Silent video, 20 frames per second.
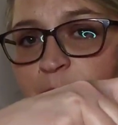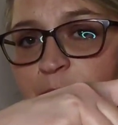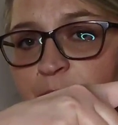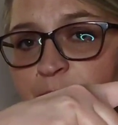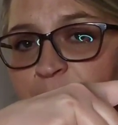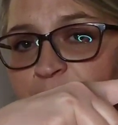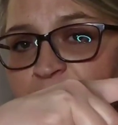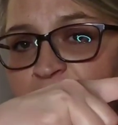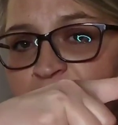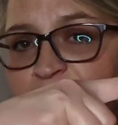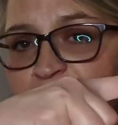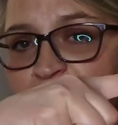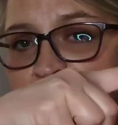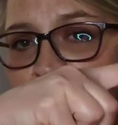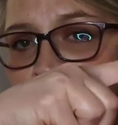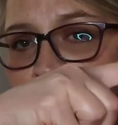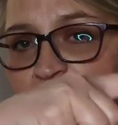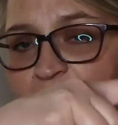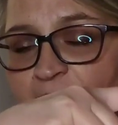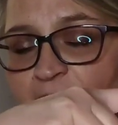the, these
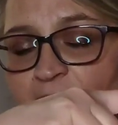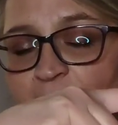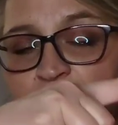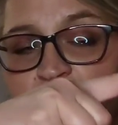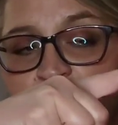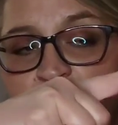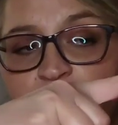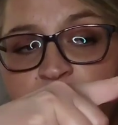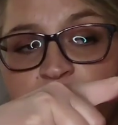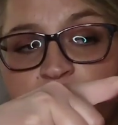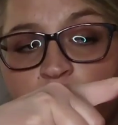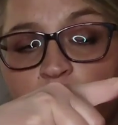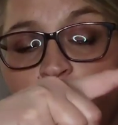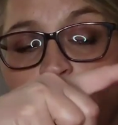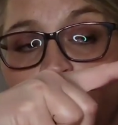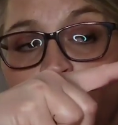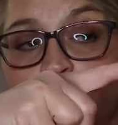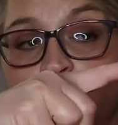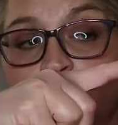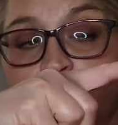in half
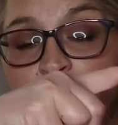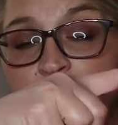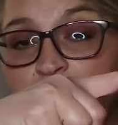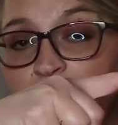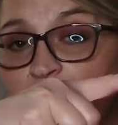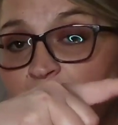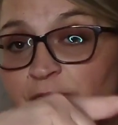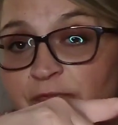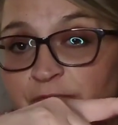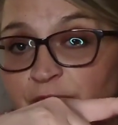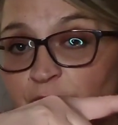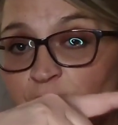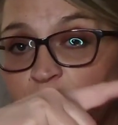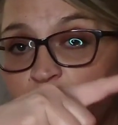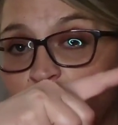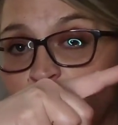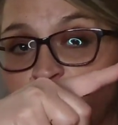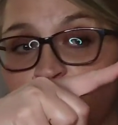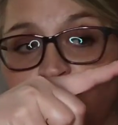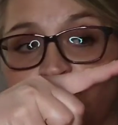or in
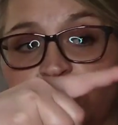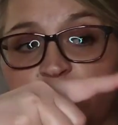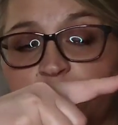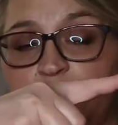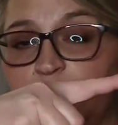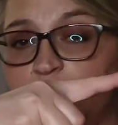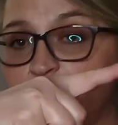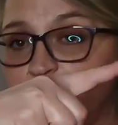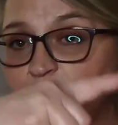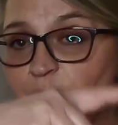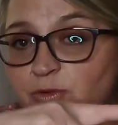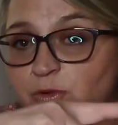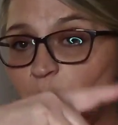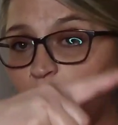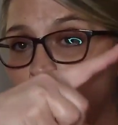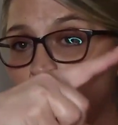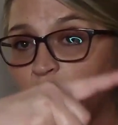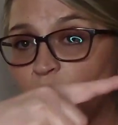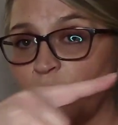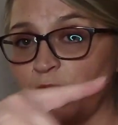thirds, or some people do
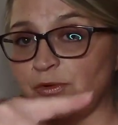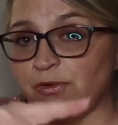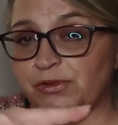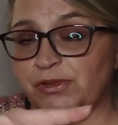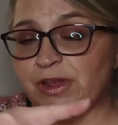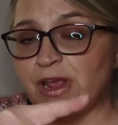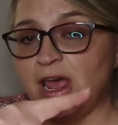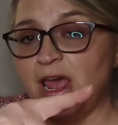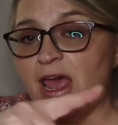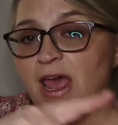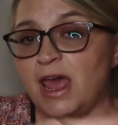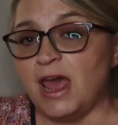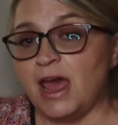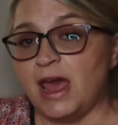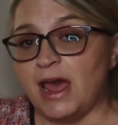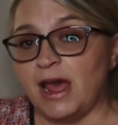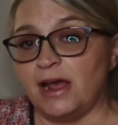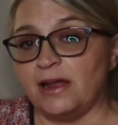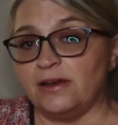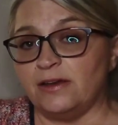quarters,
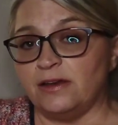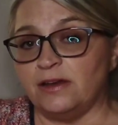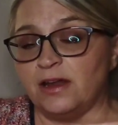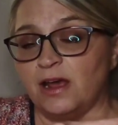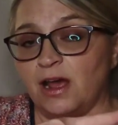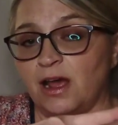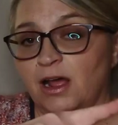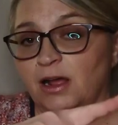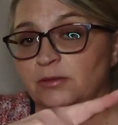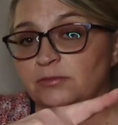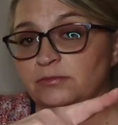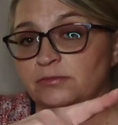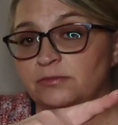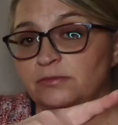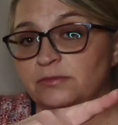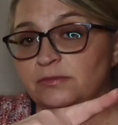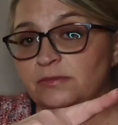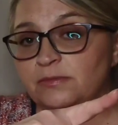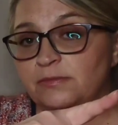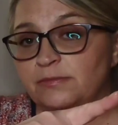and um,
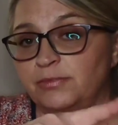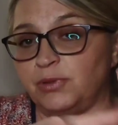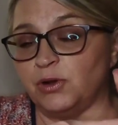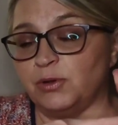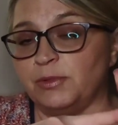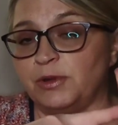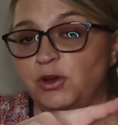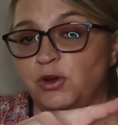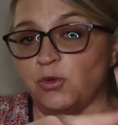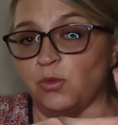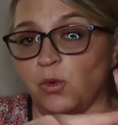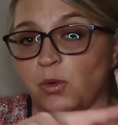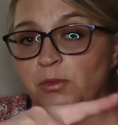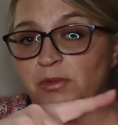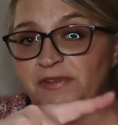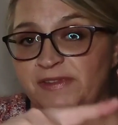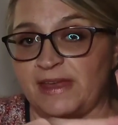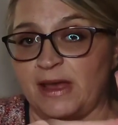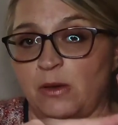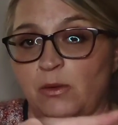put them in your
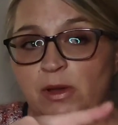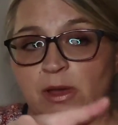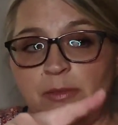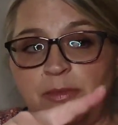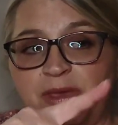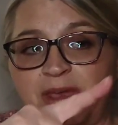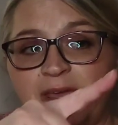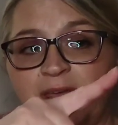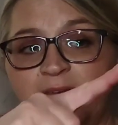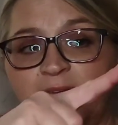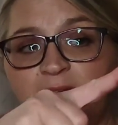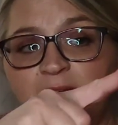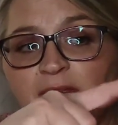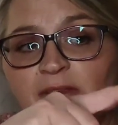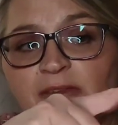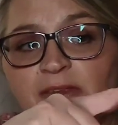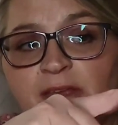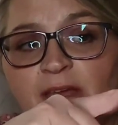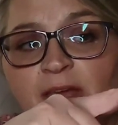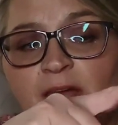warmers that way
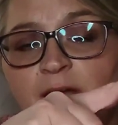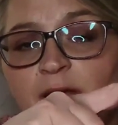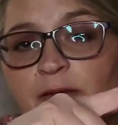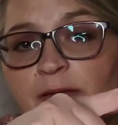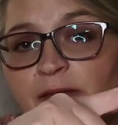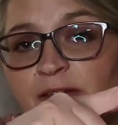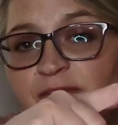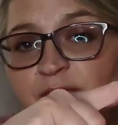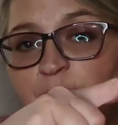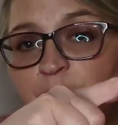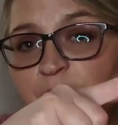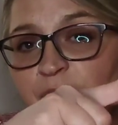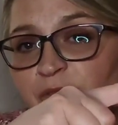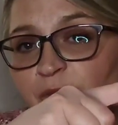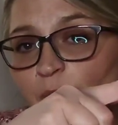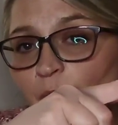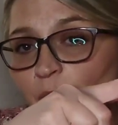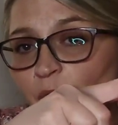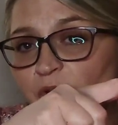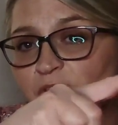because uh, if you put
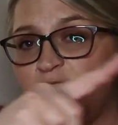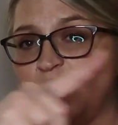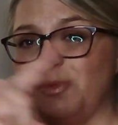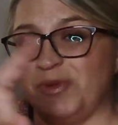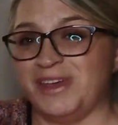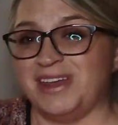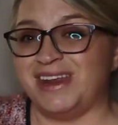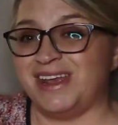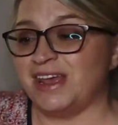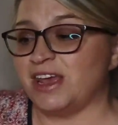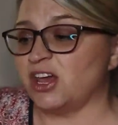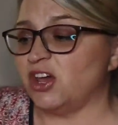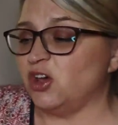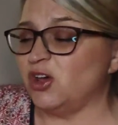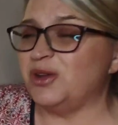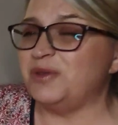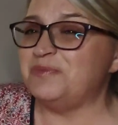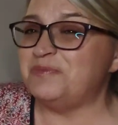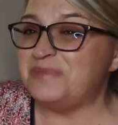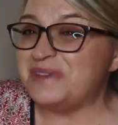the whole cube in, it
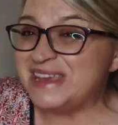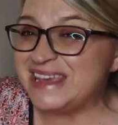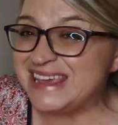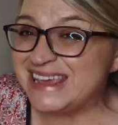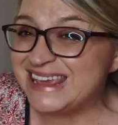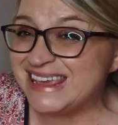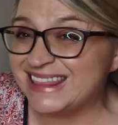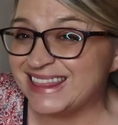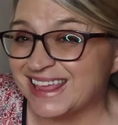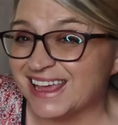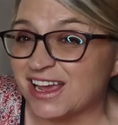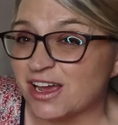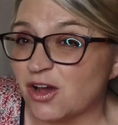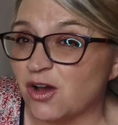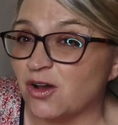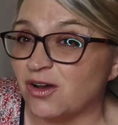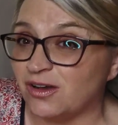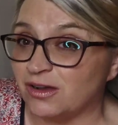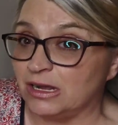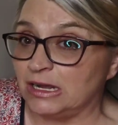could be like
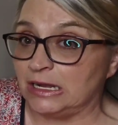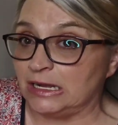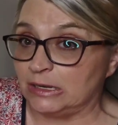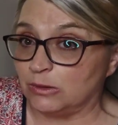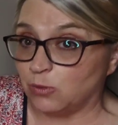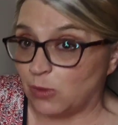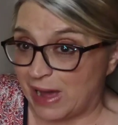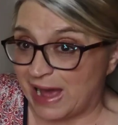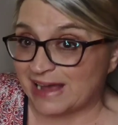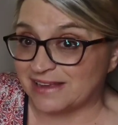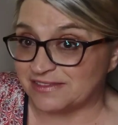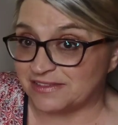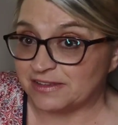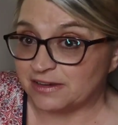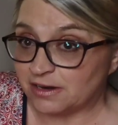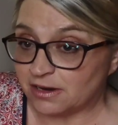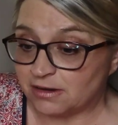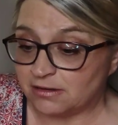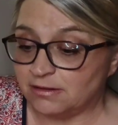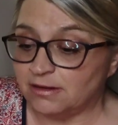uh, wax
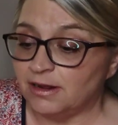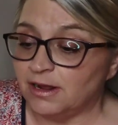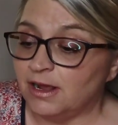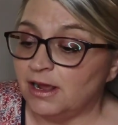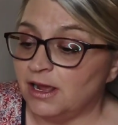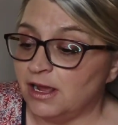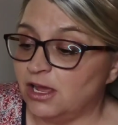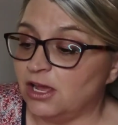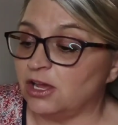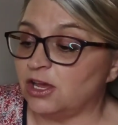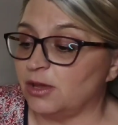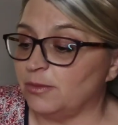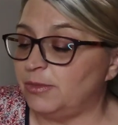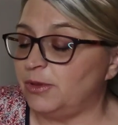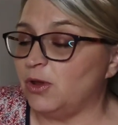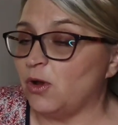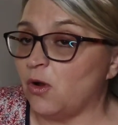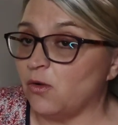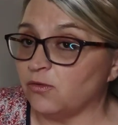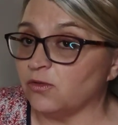in it. It could
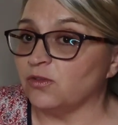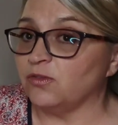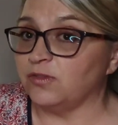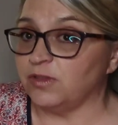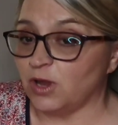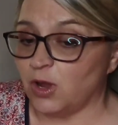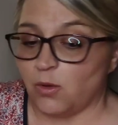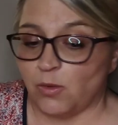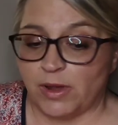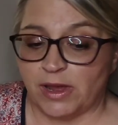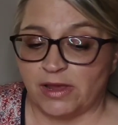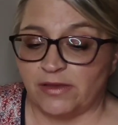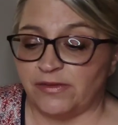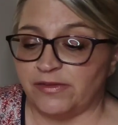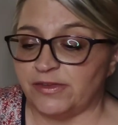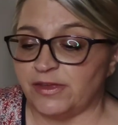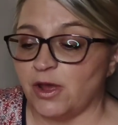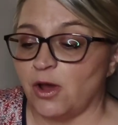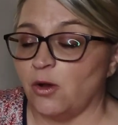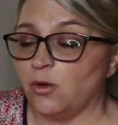be overflowing.
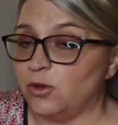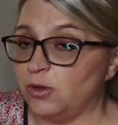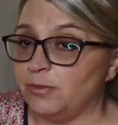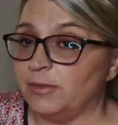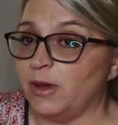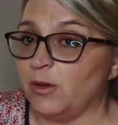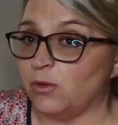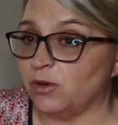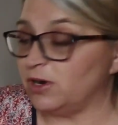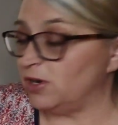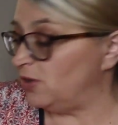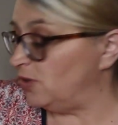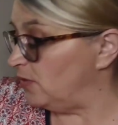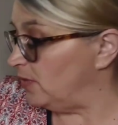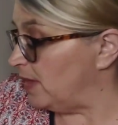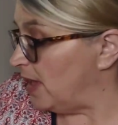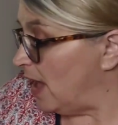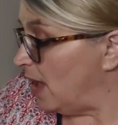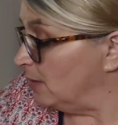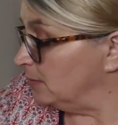So you may want to
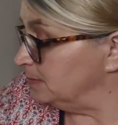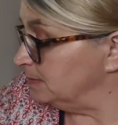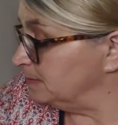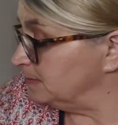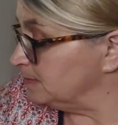do that.